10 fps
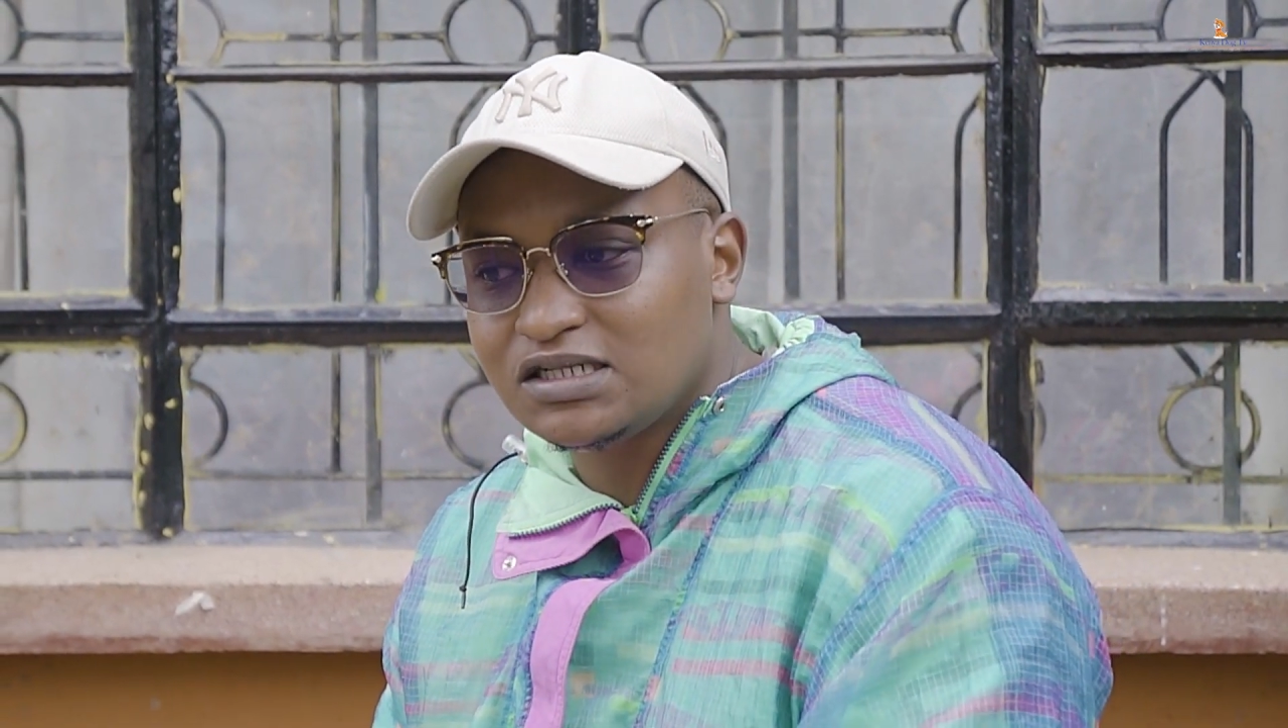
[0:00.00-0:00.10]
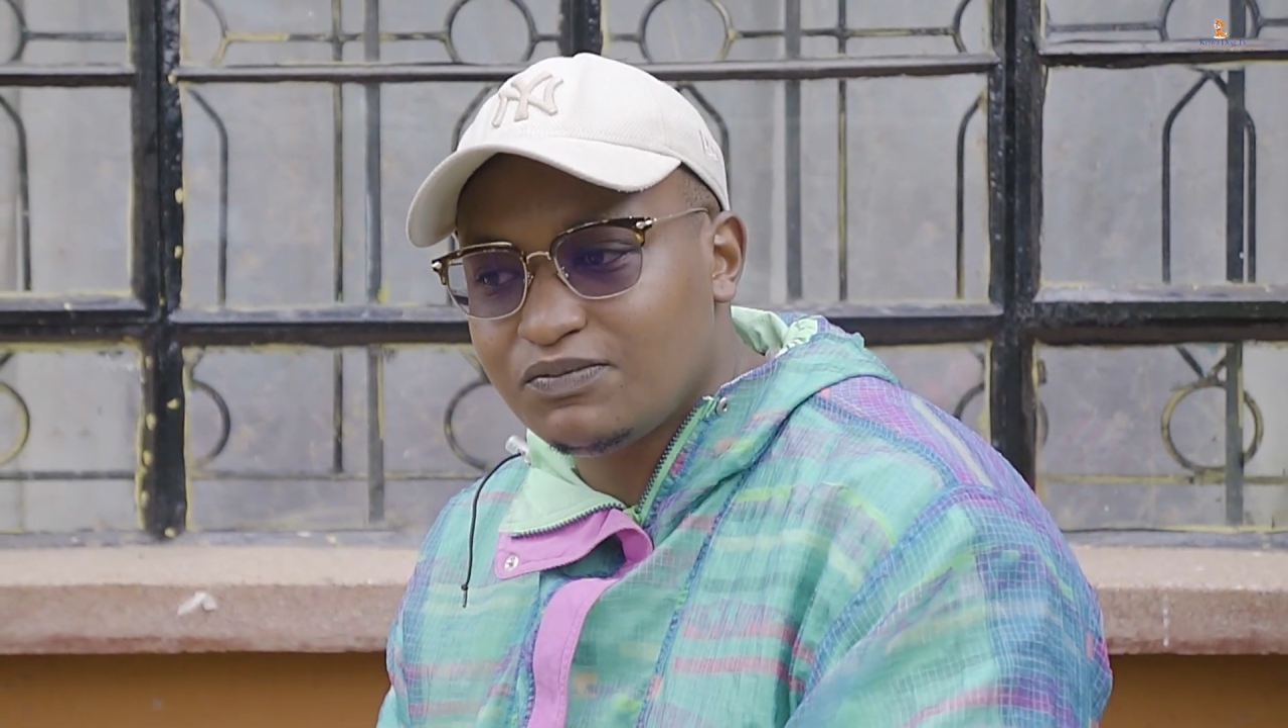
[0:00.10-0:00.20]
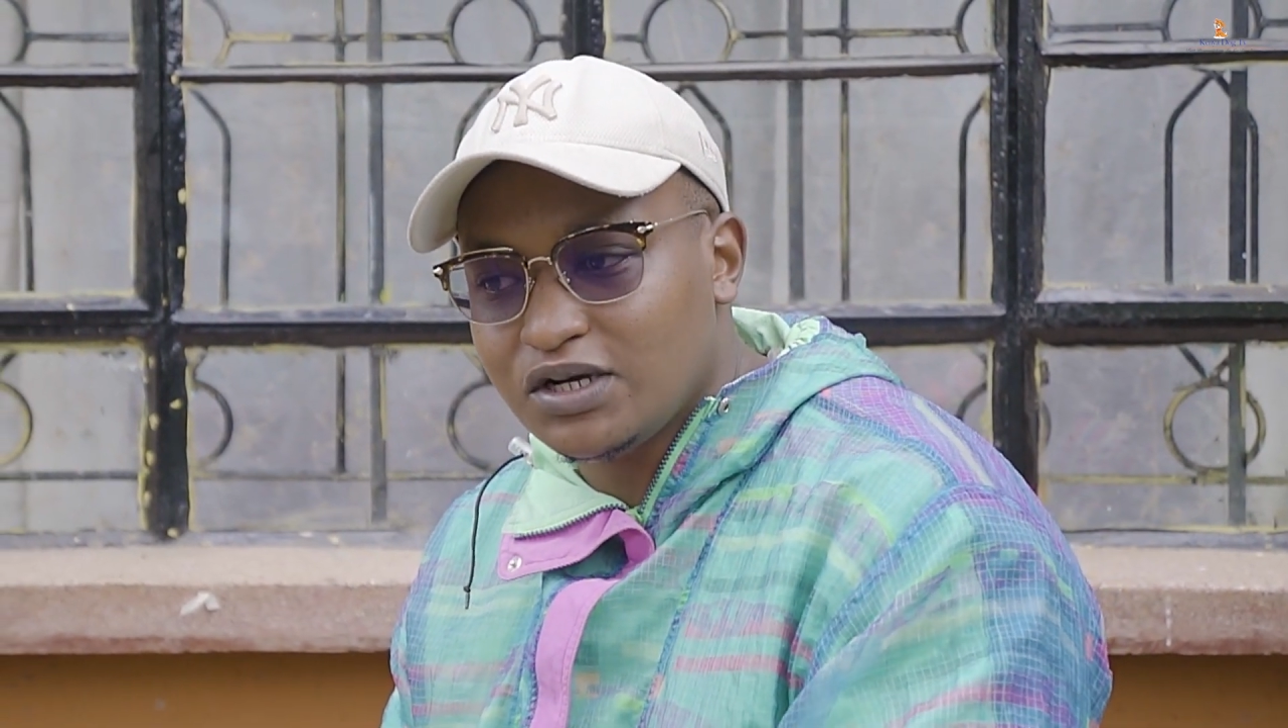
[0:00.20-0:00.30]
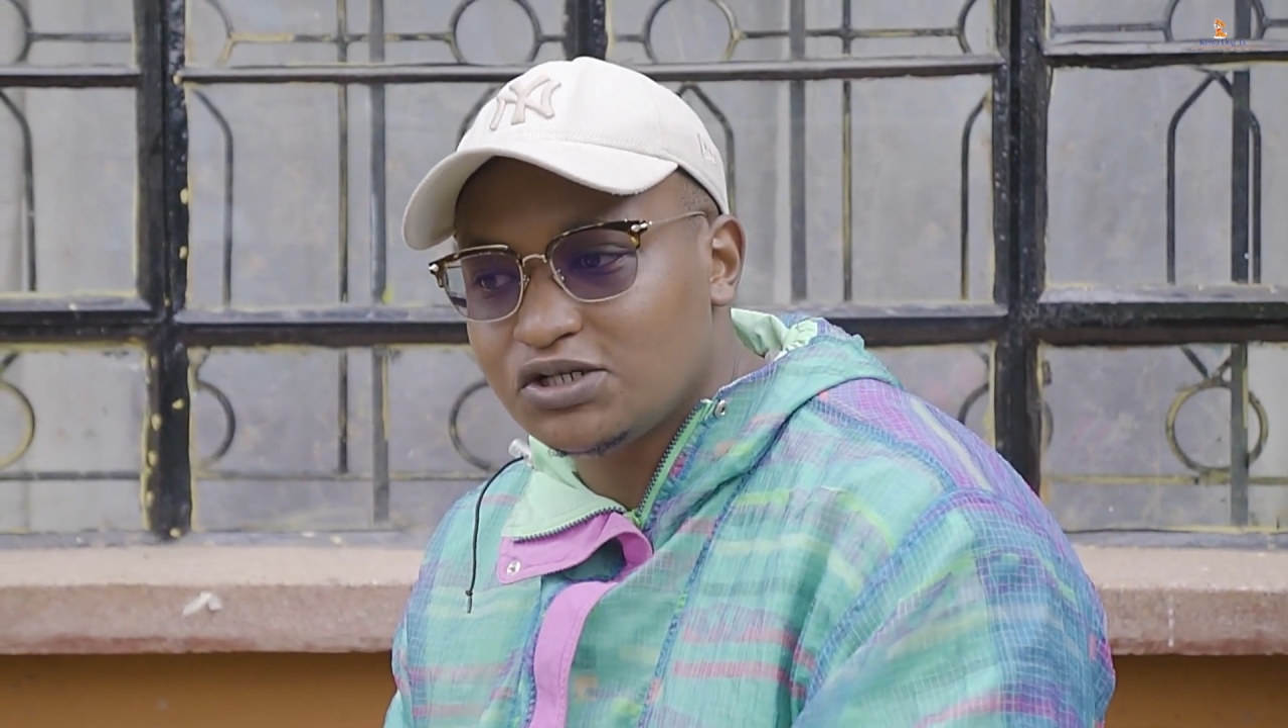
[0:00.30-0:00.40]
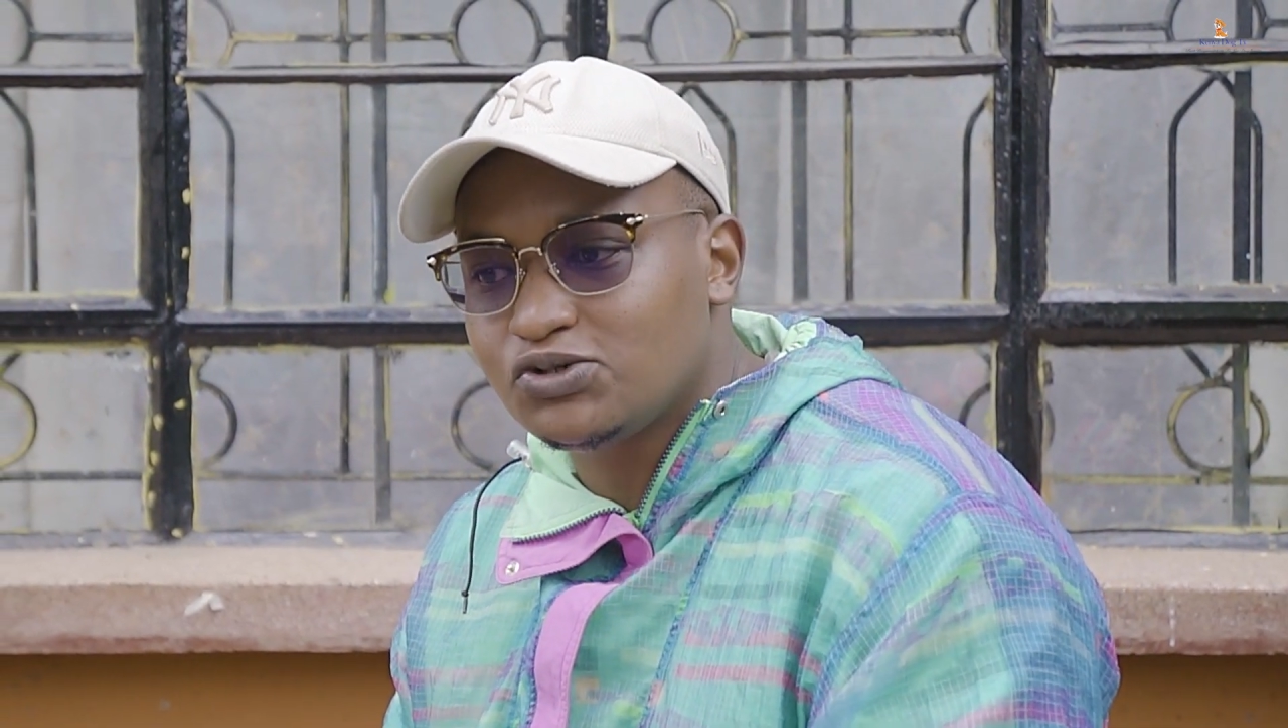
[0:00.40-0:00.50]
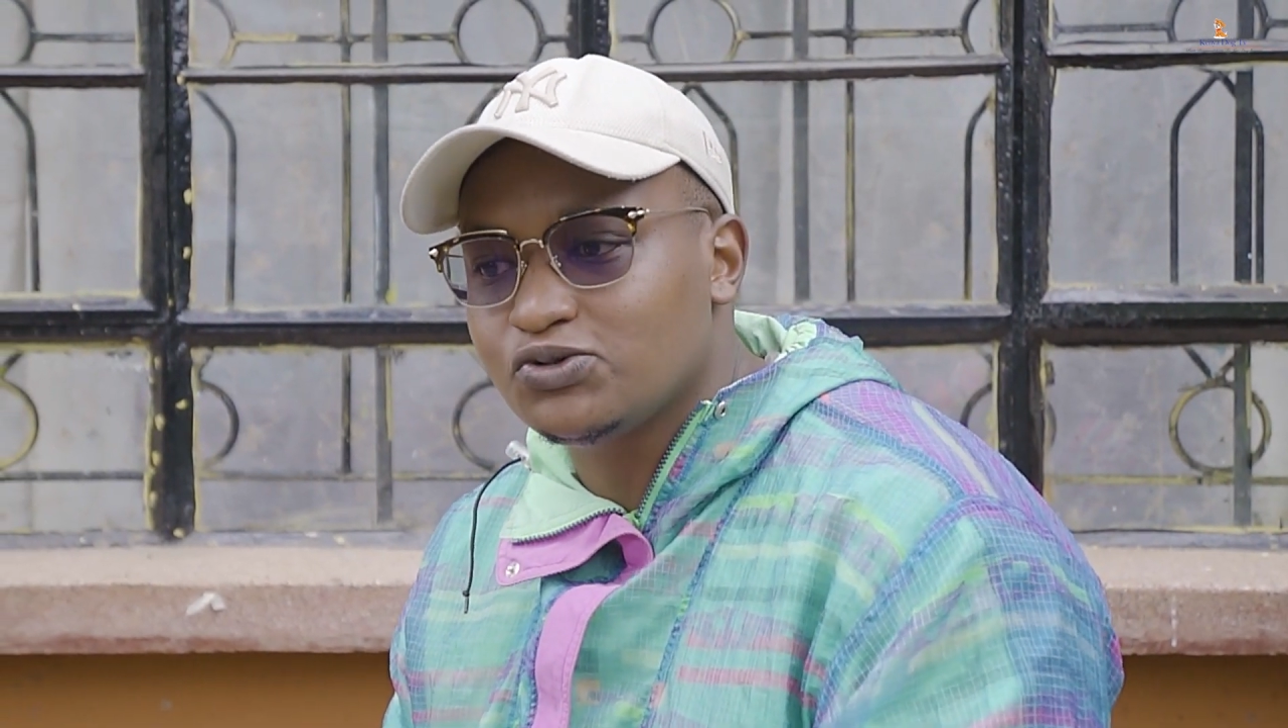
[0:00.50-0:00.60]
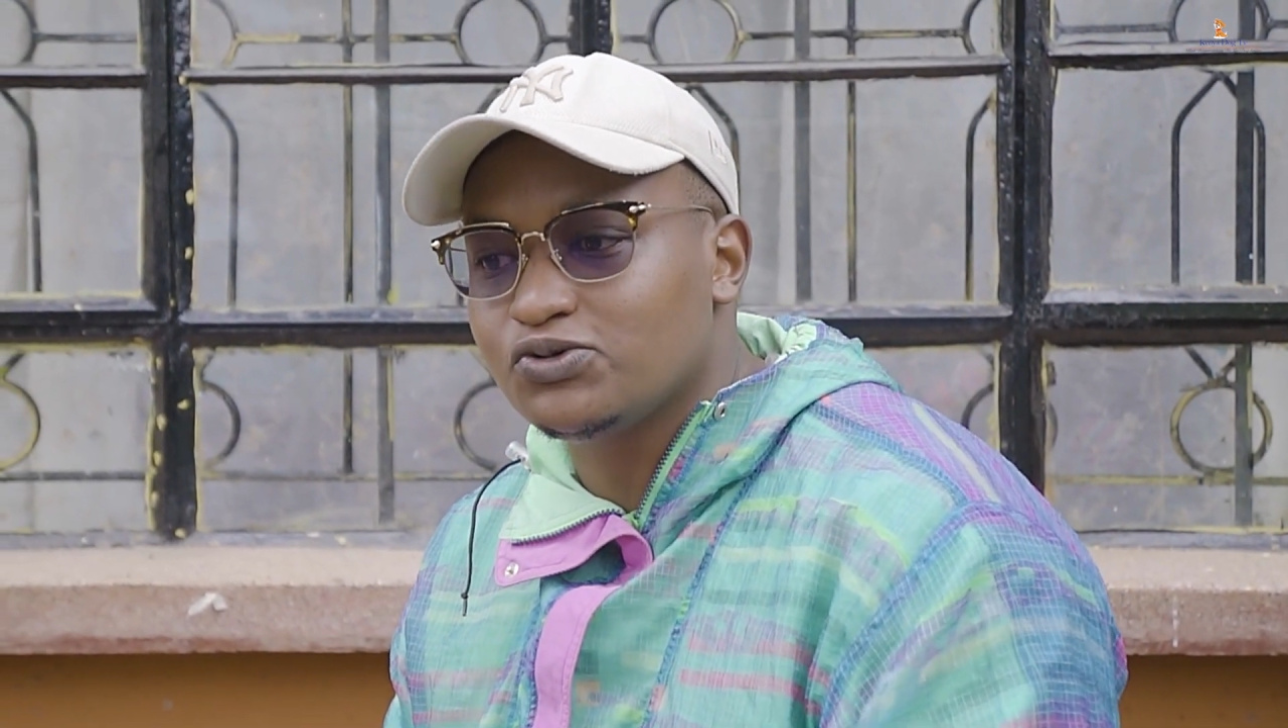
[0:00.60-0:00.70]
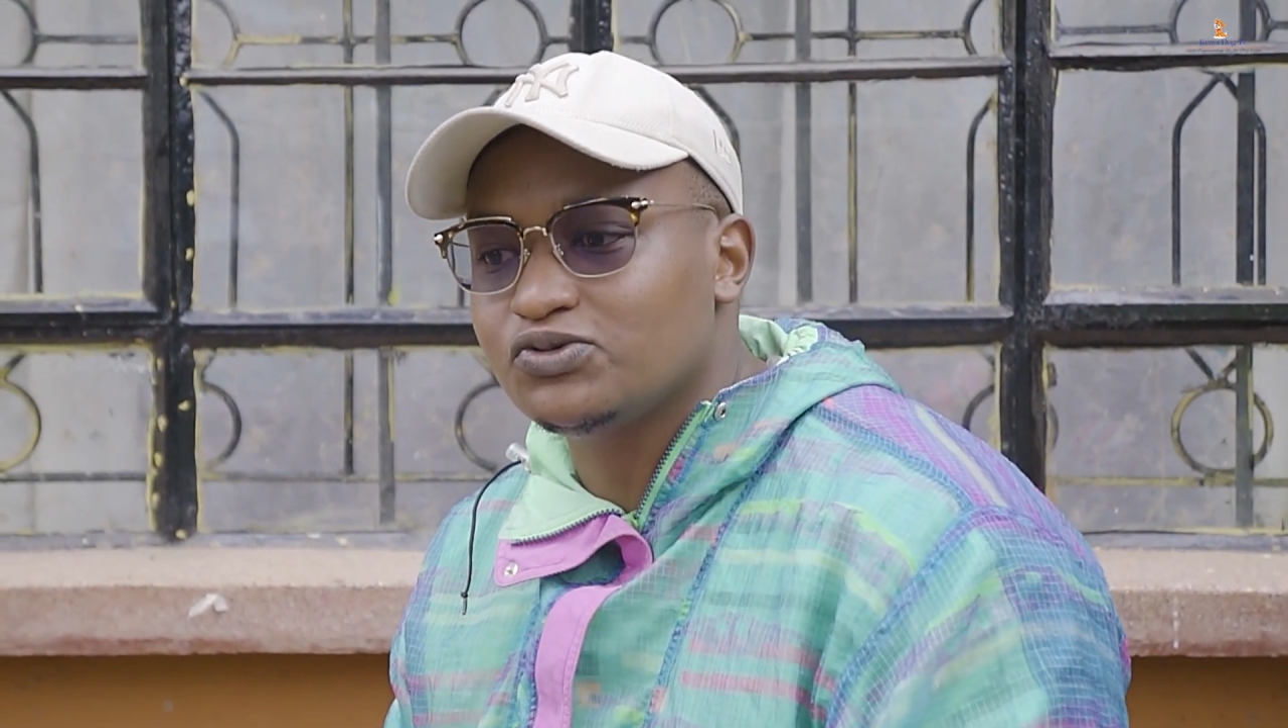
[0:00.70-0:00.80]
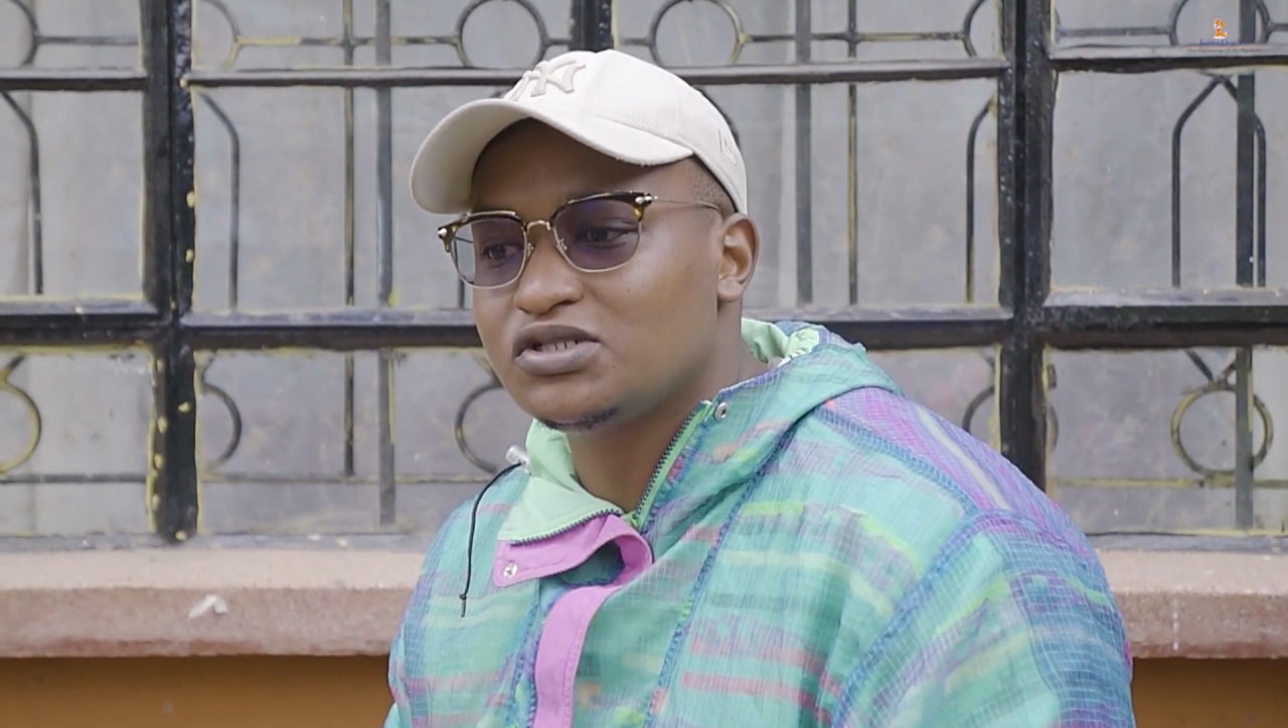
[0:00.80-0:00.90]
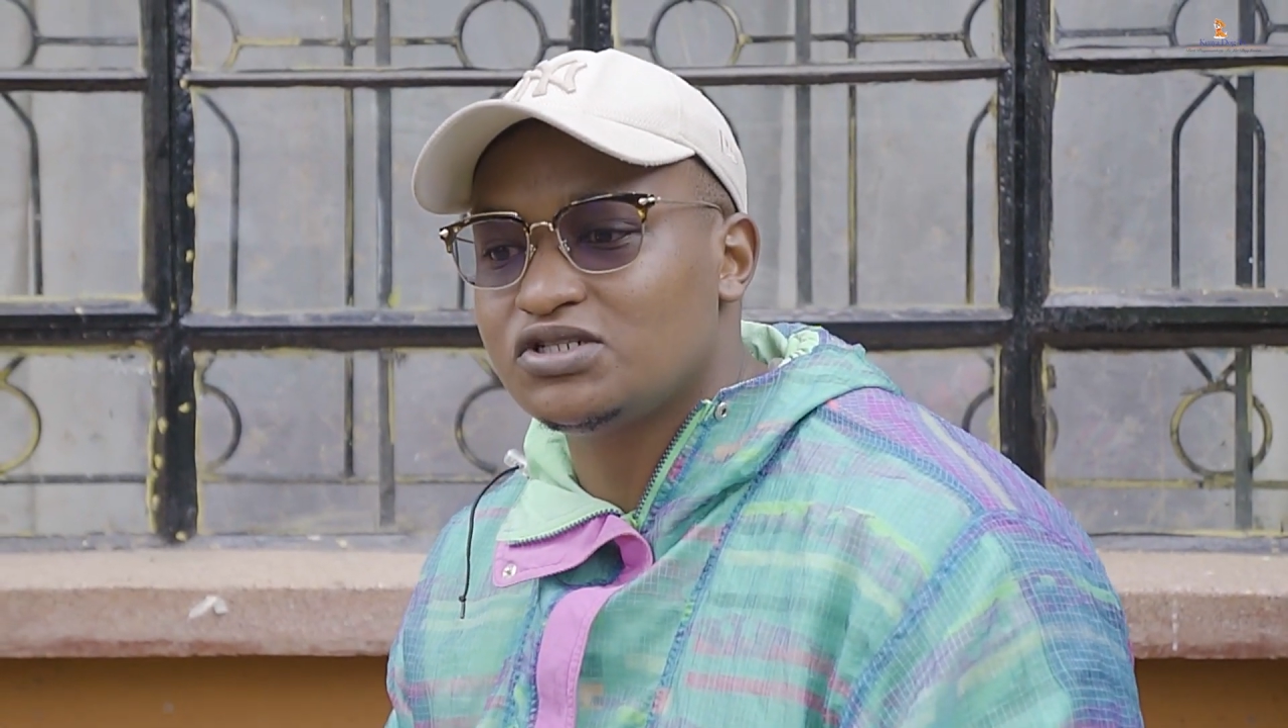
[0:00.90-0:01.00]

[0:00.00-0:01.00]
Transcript: space to